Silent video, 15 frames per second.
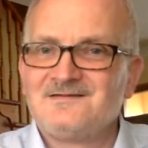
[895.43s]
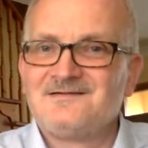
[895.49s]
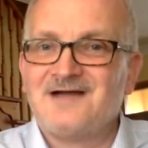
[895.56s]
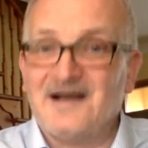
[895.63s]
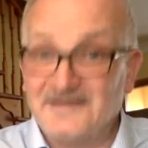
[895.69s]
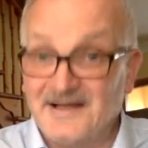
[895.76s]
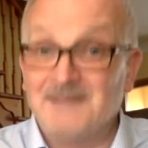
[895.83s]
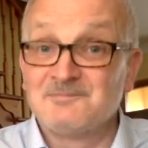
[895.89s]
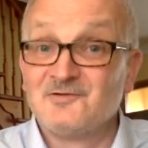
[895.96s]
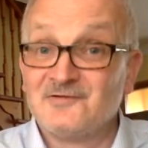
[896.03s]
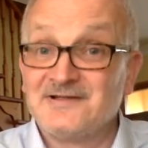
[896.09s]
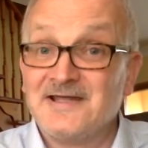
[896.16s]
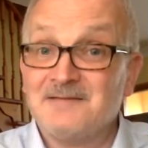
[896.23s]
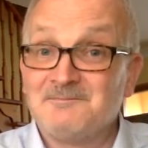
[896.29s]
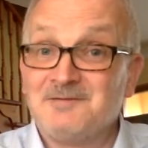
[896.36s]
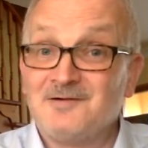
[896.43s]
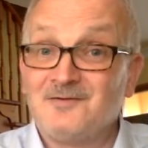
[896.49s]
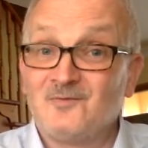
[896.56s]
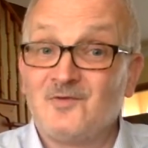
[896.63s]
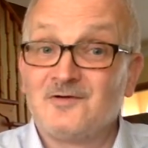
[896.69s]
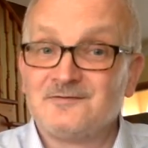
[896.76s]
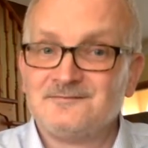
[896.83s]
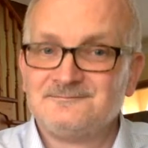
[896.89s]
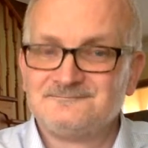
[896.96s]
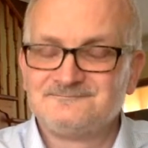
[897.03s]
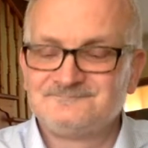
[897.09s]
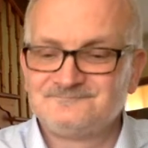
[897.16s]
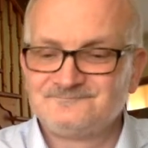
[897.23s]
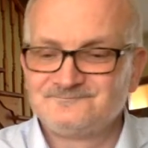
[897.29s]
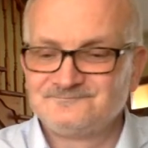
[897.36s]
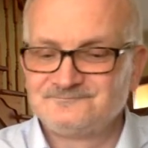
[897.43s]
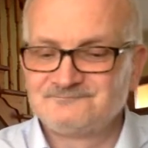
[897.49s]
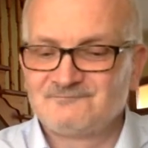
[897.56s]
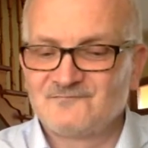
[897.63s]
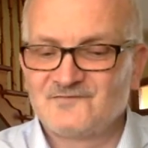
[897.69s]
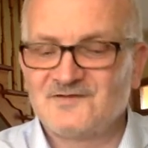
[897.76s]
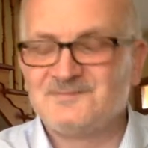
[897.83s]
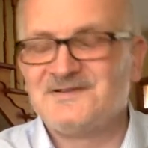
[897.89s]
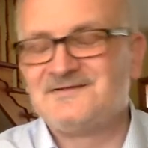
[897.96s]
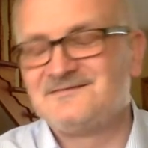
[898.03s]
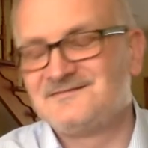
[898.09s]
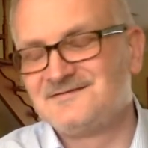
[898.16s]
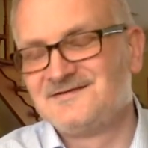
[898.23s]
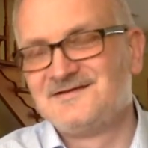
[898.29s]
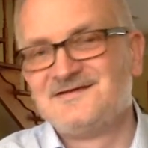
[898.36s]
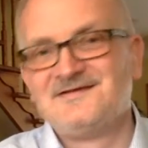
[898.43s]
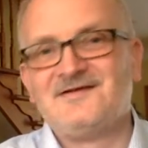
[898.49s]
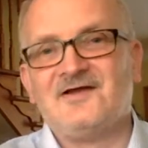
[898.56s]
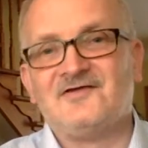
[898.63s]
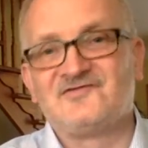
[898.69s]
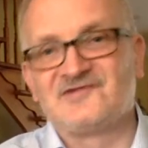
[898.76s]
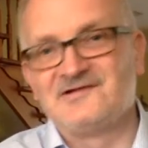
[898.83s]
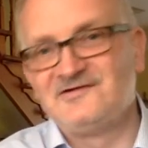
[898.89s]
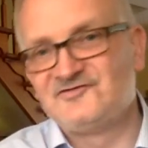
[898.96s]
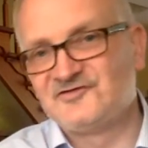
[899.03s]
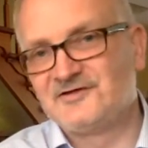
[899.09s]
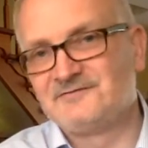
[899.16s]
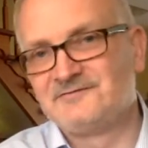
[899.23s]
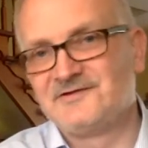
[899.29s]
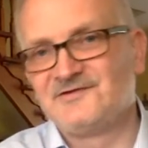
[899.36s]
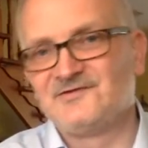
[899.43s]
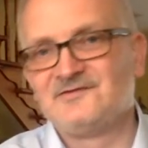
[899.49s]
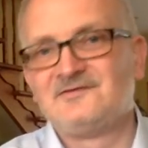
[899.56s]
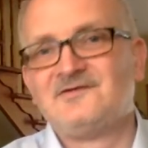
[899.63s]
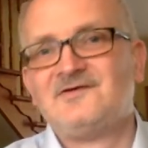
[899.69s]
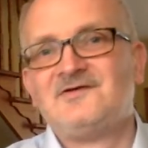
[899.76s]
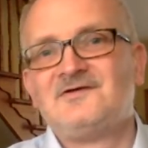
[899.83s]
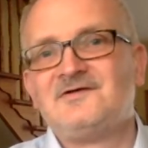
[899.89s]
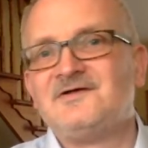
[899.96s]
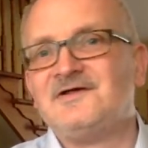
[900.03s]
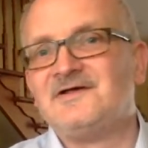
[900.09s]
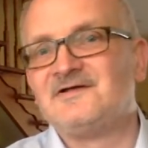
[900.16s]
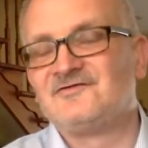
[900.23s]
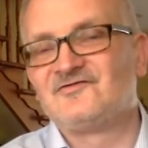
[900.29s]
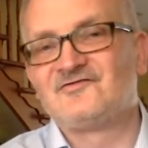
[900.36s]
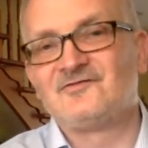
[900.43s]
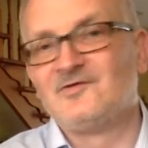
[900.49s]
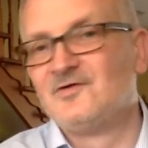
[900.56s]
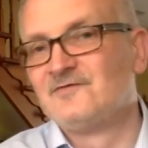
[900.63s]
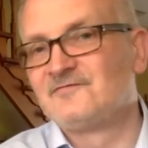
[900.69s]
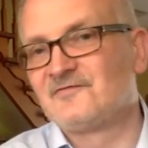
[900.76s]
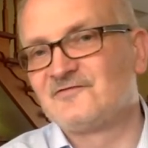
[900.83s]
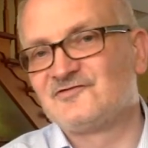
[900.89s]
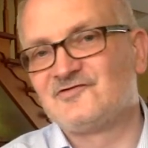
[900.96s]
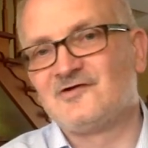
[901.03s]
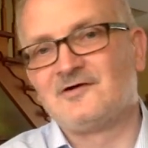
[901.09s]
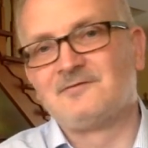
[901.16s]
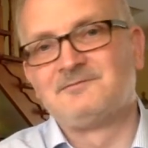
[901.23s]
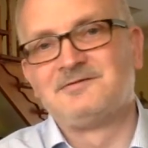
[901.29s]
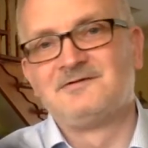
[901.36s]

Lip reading: I am going to get part 1. I mean, it's cliche-ridden, it's over the top,